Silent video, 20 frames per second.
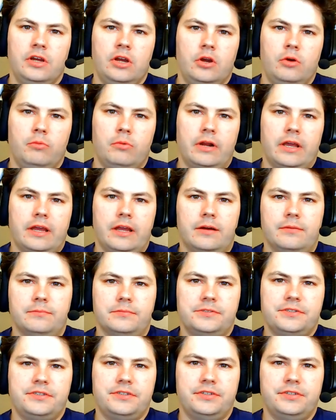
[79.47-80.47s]
when it
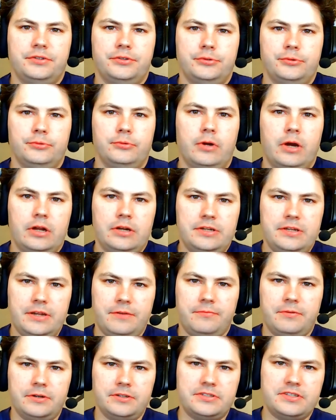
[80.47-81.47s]
comes to
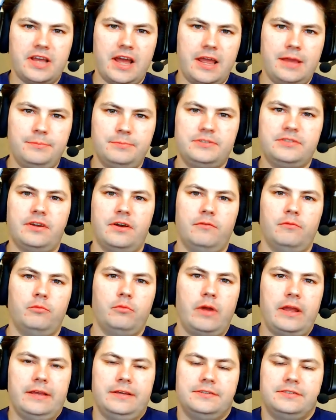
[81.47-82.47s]
different types of
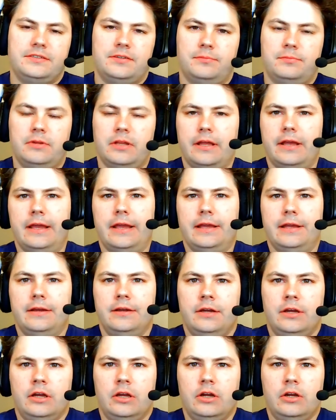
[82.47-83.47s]
ways to play
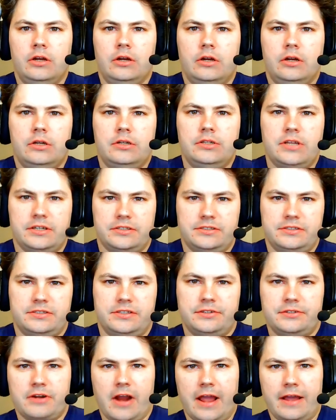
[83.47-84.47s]
Dungeons and
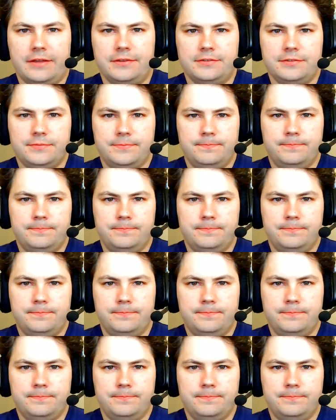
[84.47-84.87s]
Dragons.